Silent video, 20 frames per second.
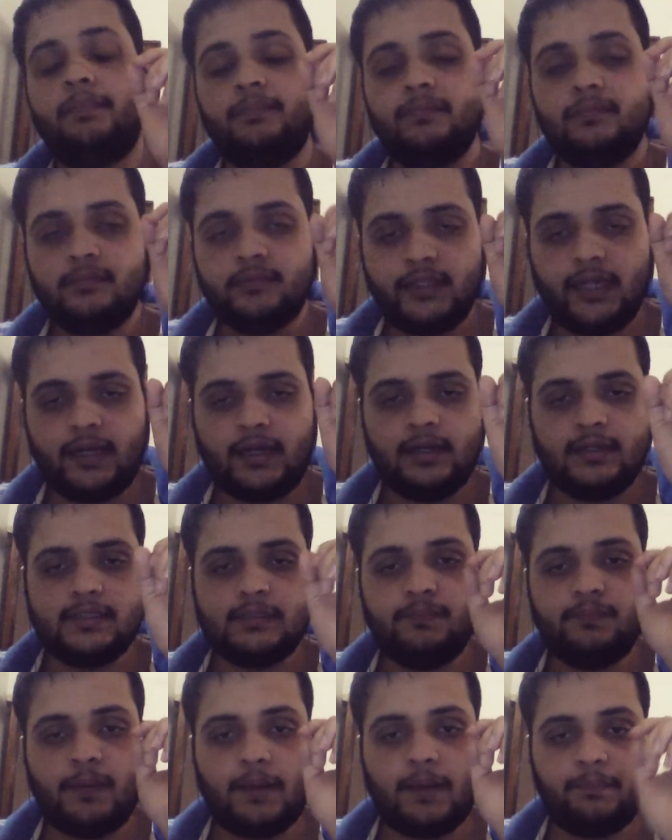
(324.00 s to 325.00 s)
Nicolas
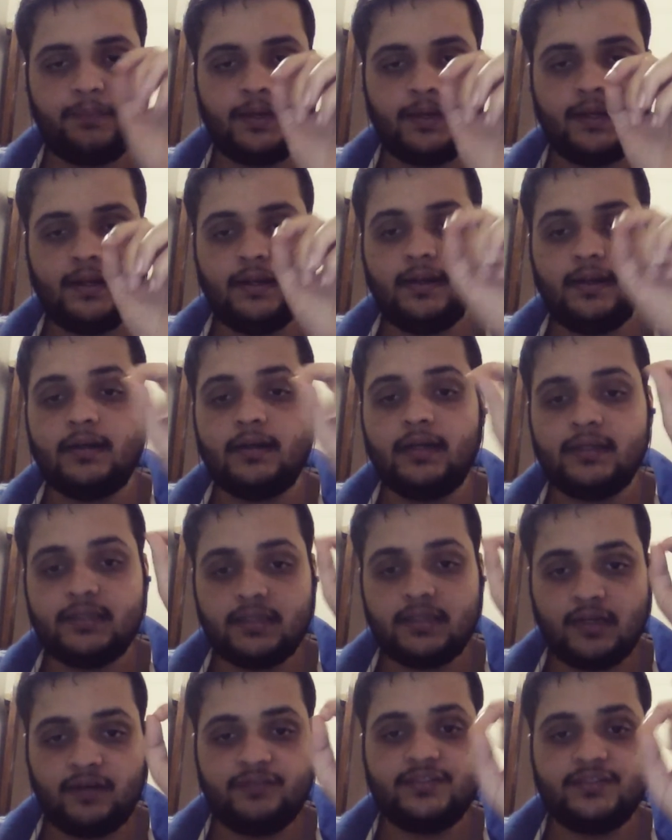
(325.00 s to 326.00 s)
Pepe
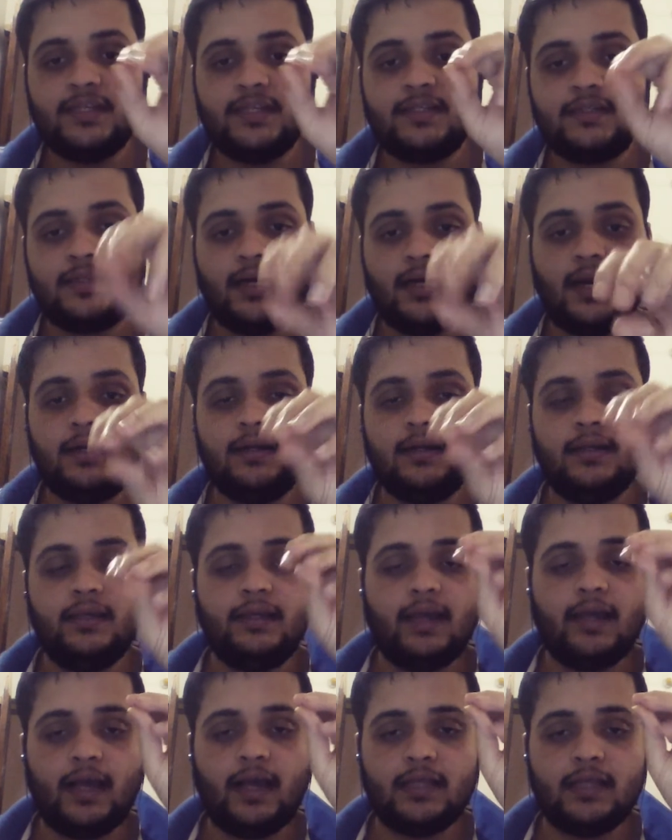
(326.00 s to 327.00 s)
deserves his start.
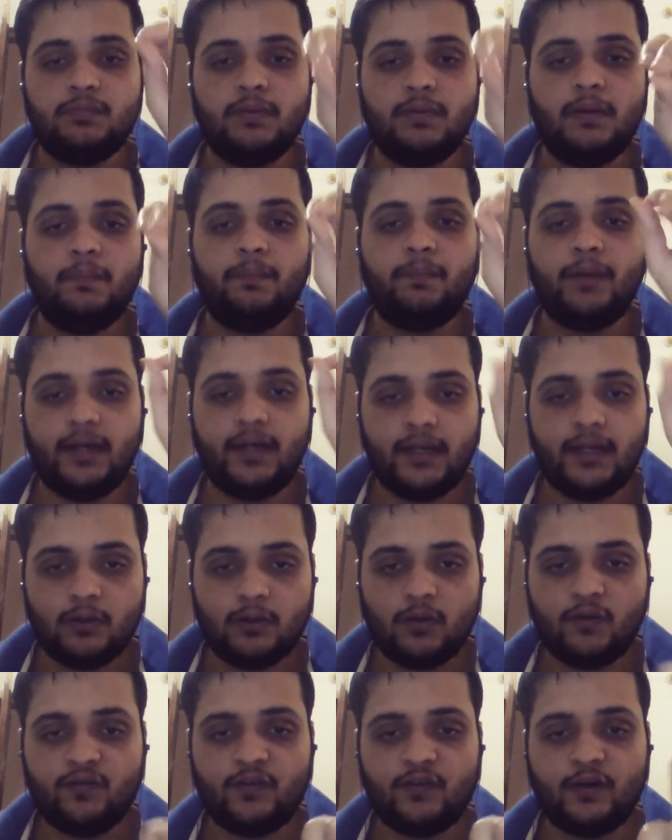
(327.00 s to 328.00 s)
He has been pretty
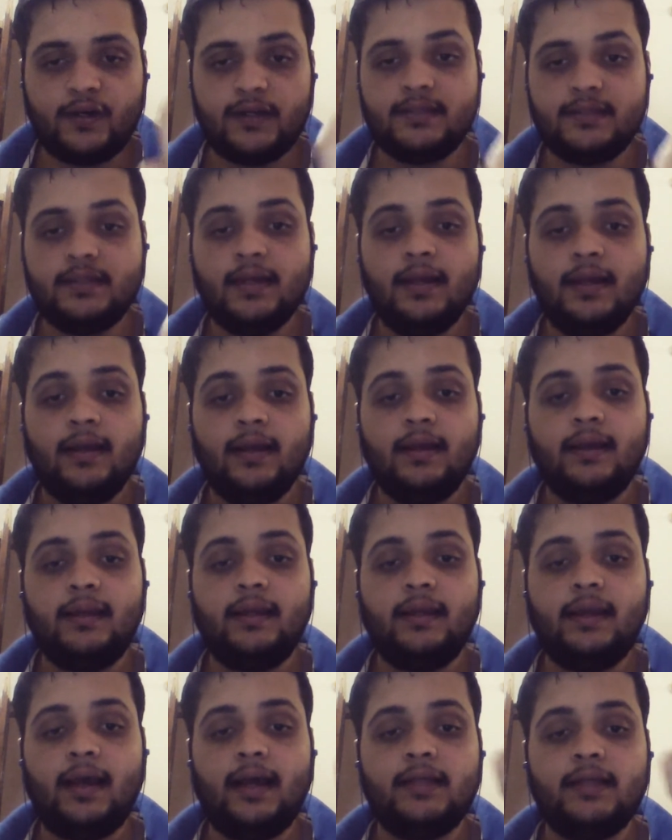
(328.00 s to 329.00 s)
good for us.
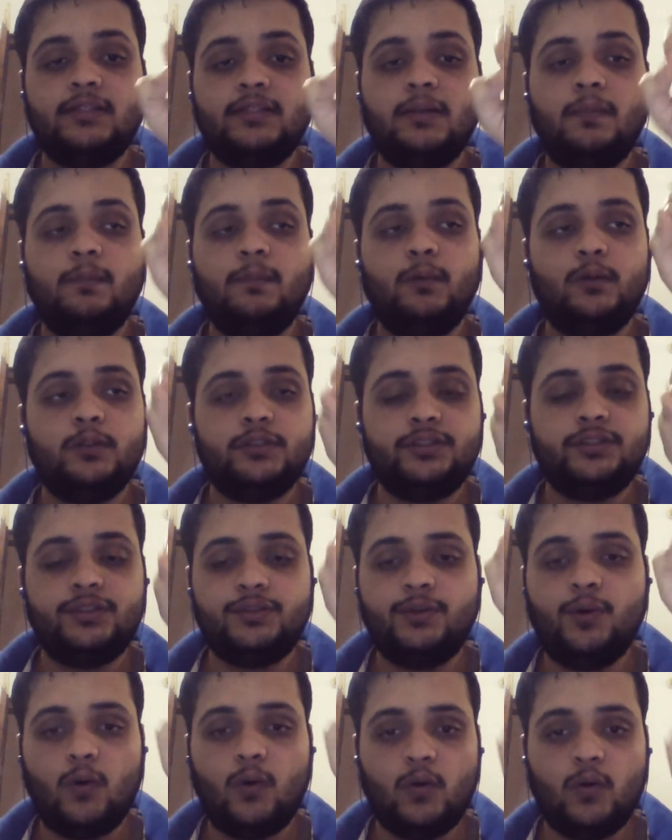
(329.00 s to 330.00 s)
He has the most
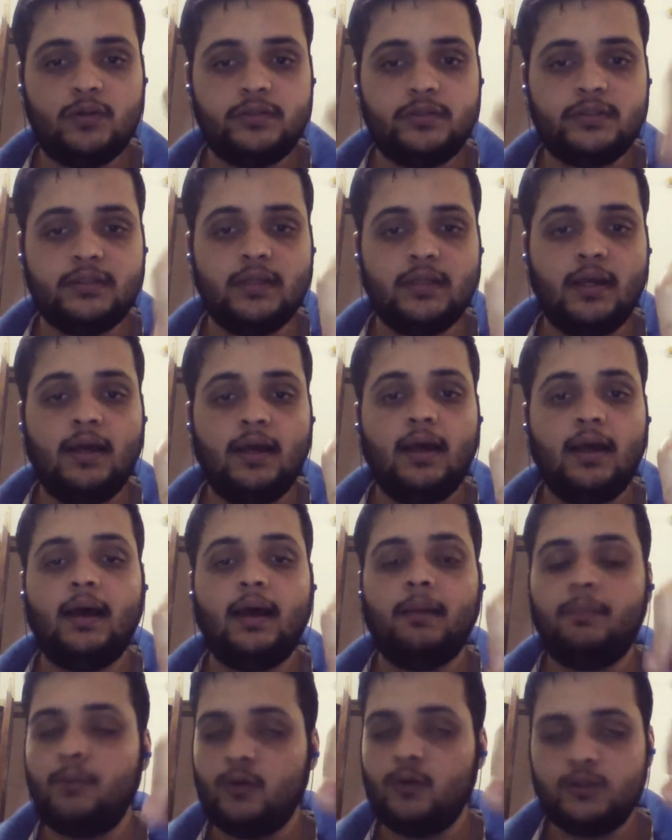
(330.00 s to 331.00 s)
goals,
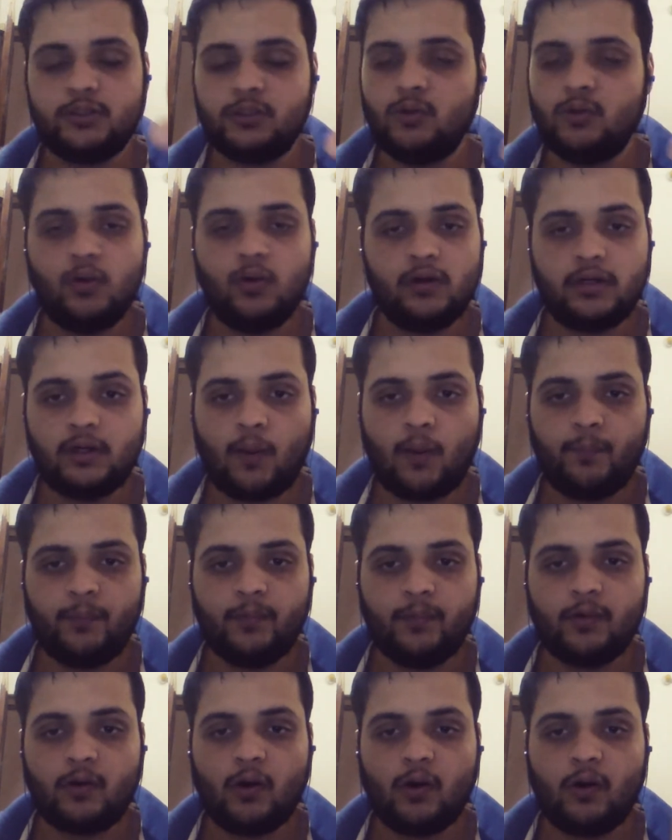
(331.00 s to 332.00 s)
most goal
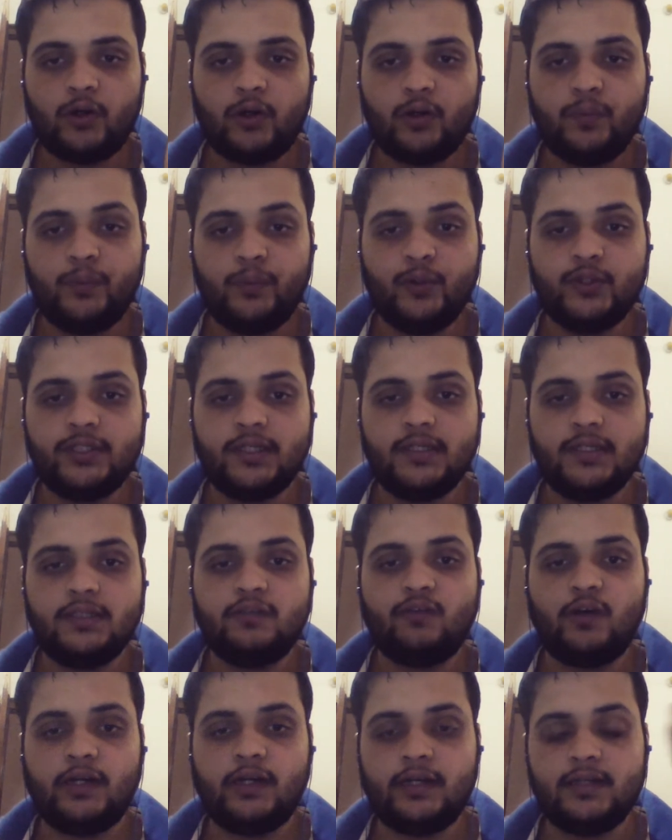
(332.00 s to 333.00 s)
contributions
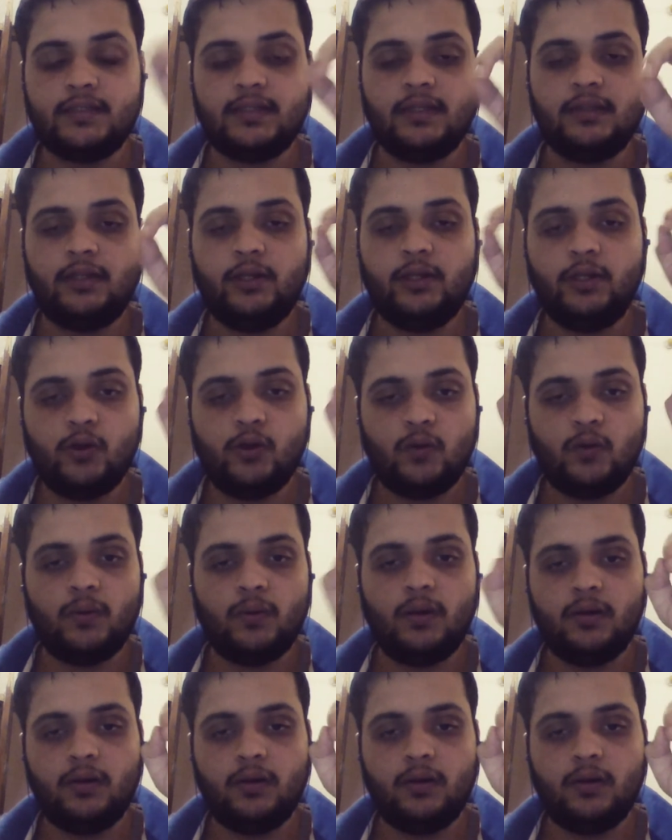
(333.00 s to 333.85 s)
for us in the Europe